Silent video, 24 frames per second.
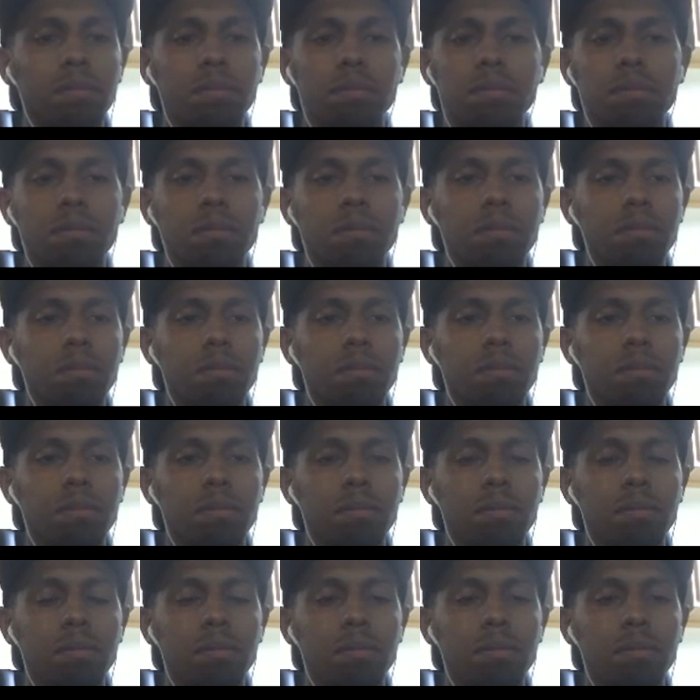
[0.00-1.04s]
West.
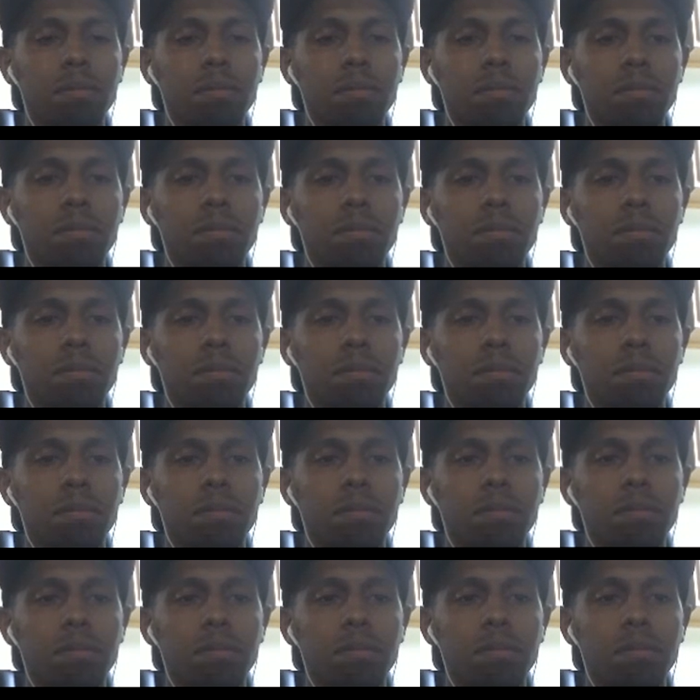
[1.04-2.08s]
Yeah, English,
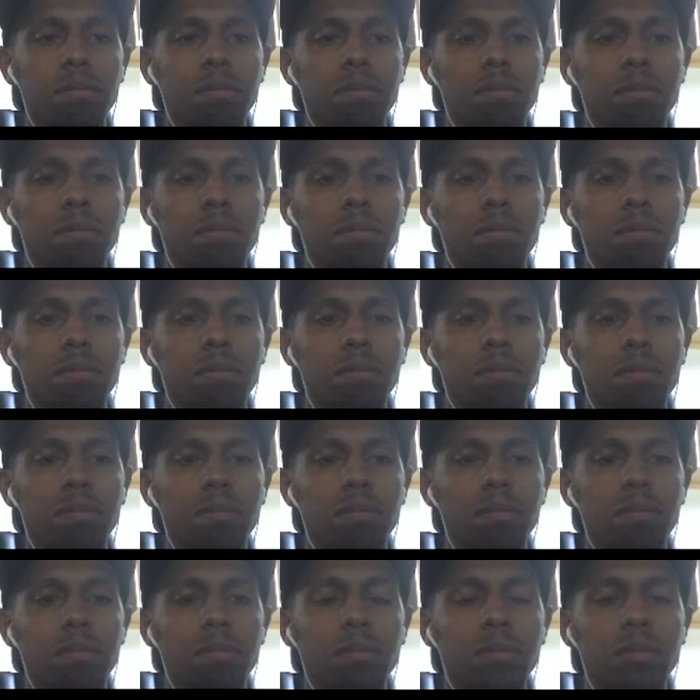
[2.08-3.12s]
please, come on.
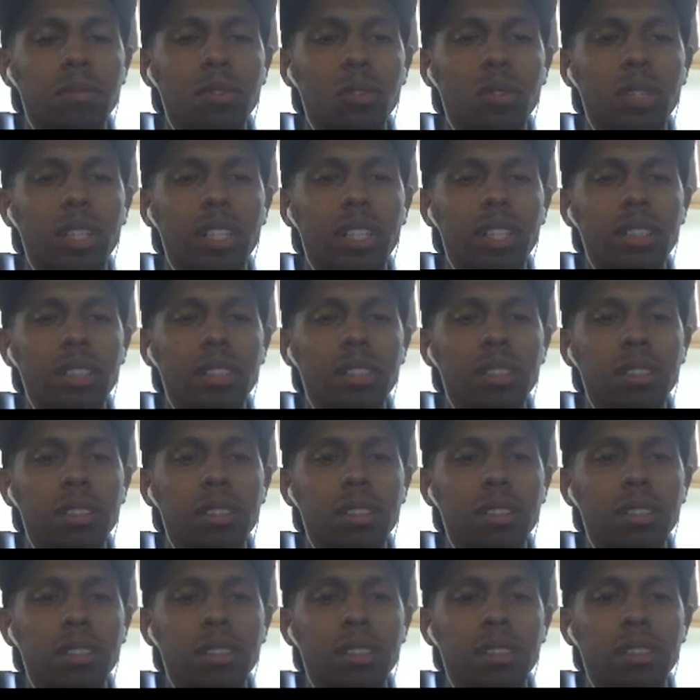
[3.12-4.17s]
Um, what?
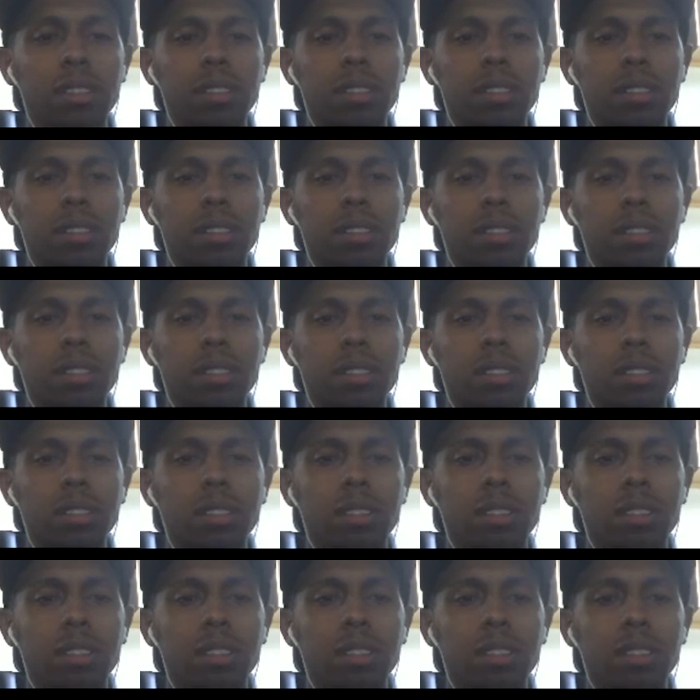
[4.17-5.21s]

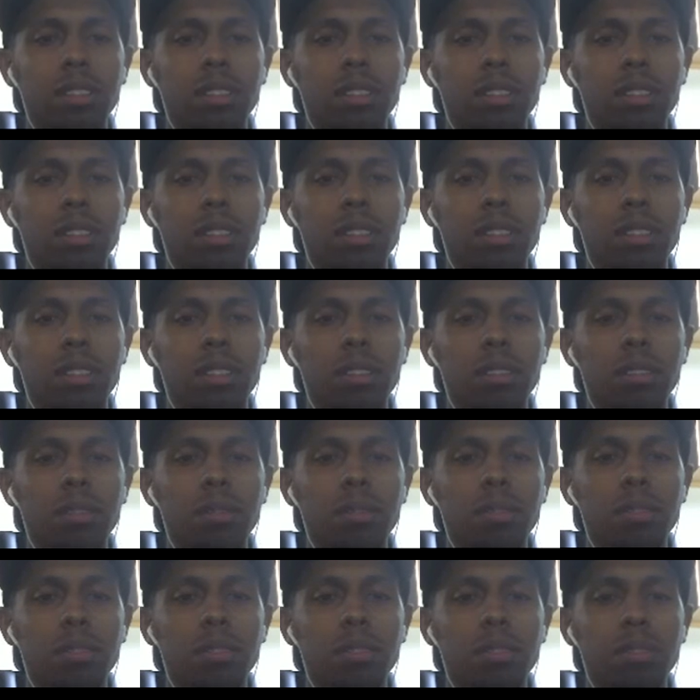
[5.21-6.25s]
You you could
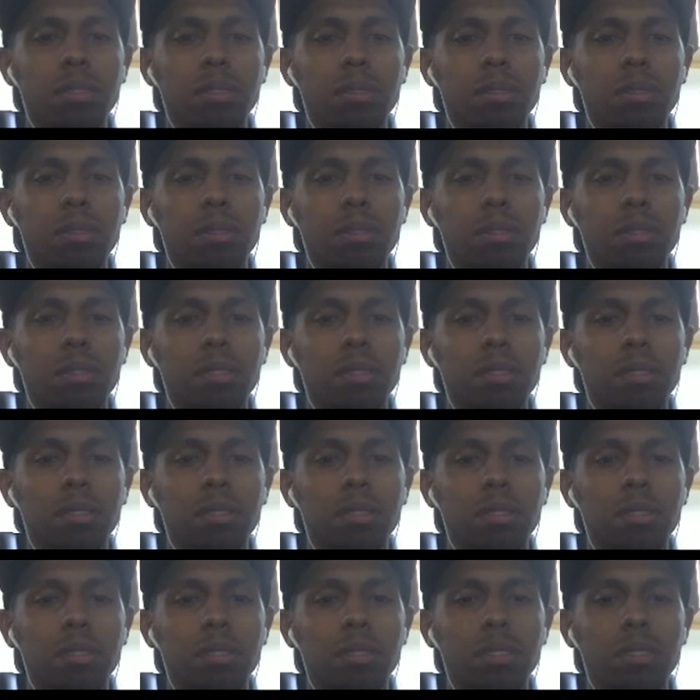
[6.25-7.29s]
you could remove that,
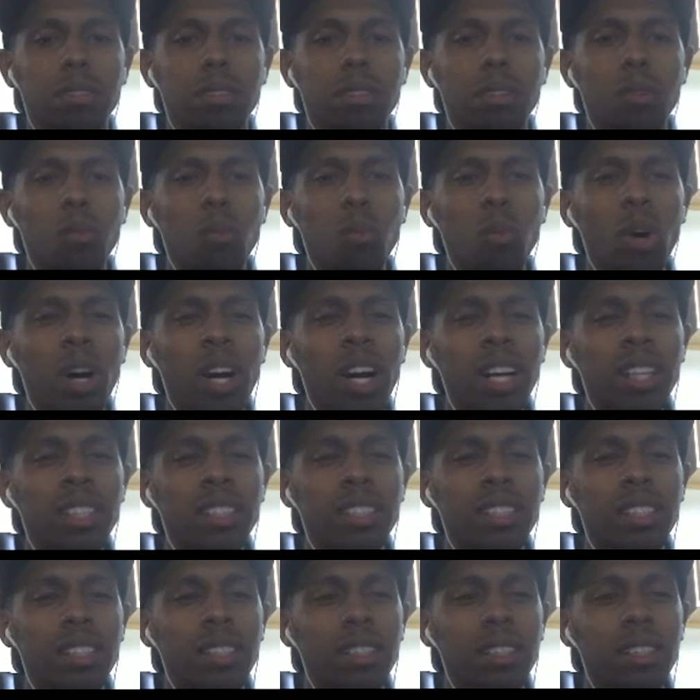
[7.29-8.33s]
I guess.
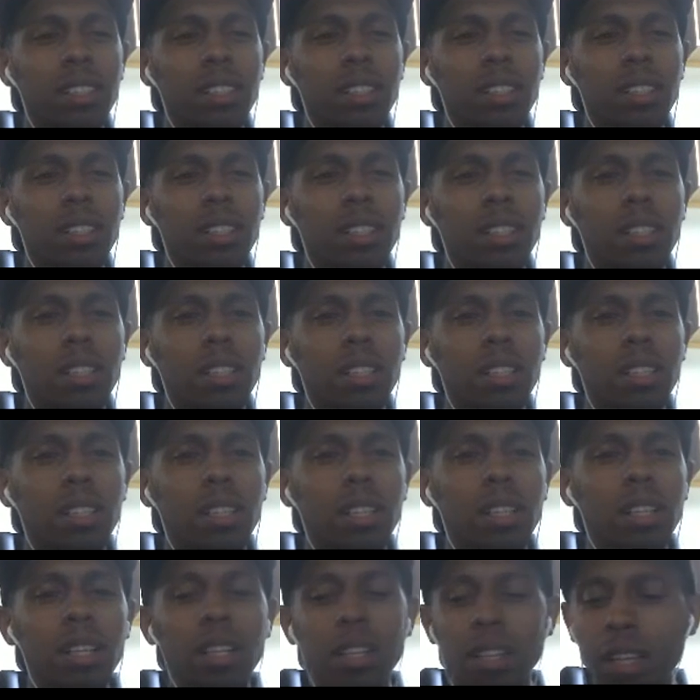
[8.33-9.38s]
What? I even played it.
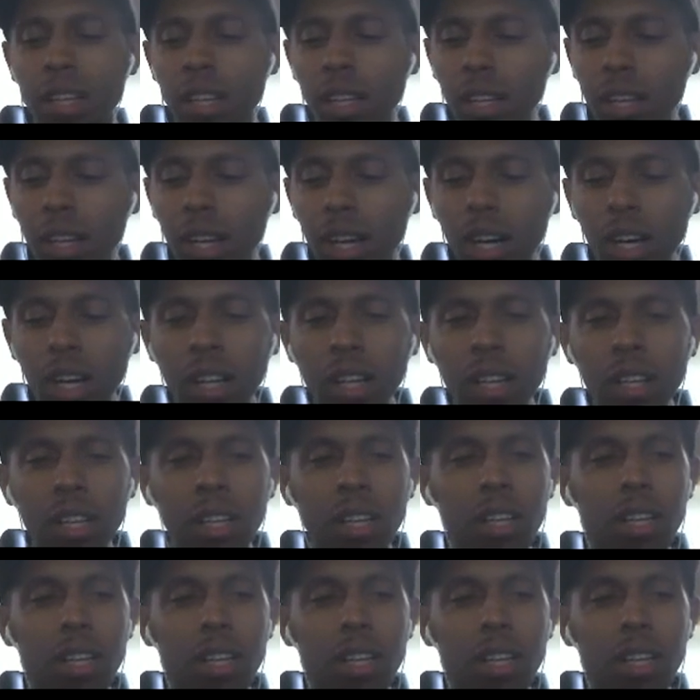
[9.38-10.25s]
it Get out of